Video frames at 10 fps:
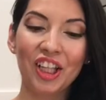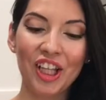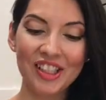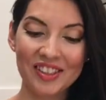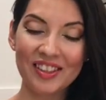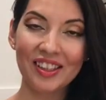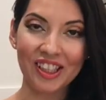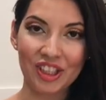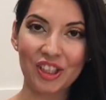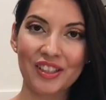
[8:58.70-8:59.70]
looks
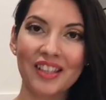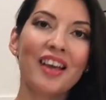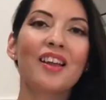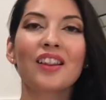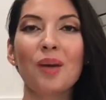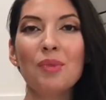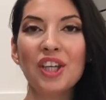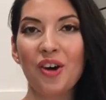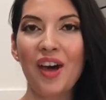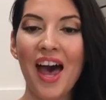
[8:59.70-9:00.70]
delicious. Let me
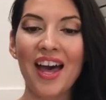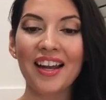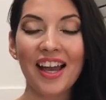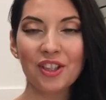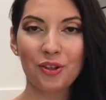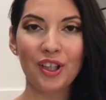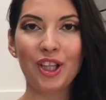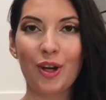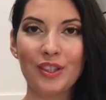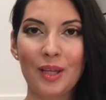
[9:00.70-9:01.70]
go ahead and do a
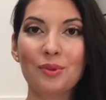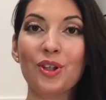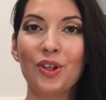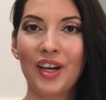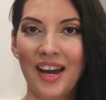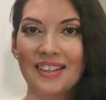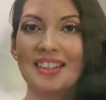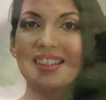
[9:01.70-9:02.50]
close-up so you guys